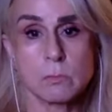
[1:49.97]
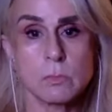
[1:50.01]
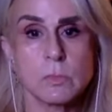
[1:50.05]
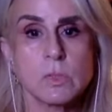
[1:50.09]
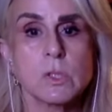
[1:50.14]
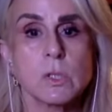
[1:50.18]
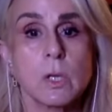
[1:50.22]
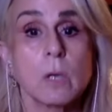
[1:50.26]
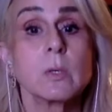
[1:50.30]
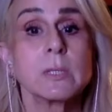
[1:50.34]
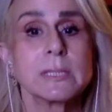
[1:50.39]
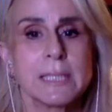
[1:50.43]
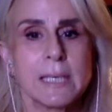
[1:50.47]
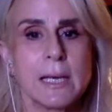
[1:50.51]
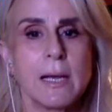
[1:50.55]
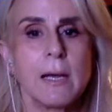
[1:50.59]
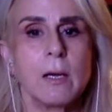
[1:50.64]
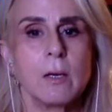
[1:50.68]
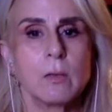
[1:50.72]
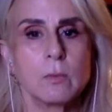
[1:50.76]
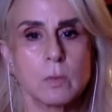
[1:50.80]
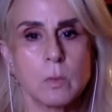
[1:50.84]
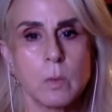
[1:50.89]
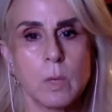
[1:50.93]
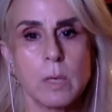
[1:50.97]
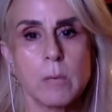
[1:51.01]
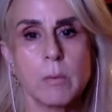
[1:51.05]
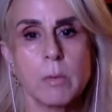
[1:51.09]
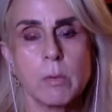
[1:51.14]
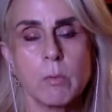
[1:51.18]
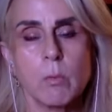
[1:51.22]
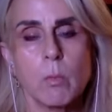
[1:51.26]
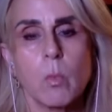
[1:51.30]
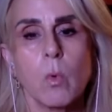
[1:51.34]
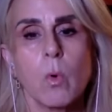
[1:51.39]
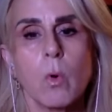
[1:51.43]
slow it down quite a
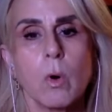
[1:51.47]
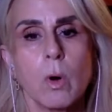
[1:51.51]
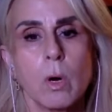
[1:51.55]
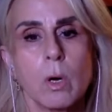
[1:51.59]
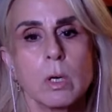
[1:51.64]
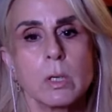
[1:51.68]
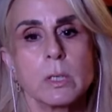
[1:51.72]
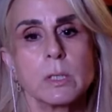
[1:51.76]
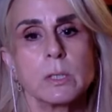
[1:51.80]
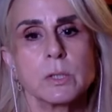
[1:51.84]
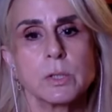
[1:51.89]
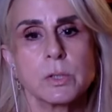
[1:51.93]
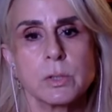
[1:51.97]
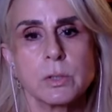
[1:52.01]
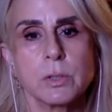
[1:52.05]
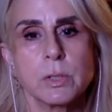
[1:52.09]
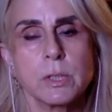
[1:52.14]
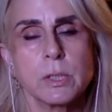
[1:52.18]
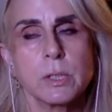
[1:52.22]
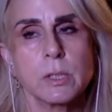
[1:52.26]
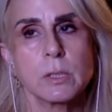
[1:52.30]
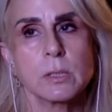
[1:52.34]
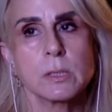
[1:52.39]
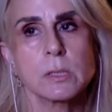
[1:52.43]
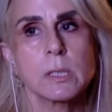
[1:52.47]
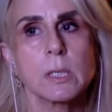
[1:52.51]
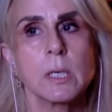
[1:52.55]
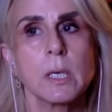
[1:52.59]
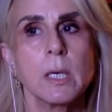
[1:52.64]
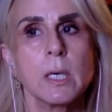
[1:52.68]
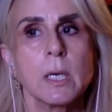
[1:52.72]
bit more in 2 years.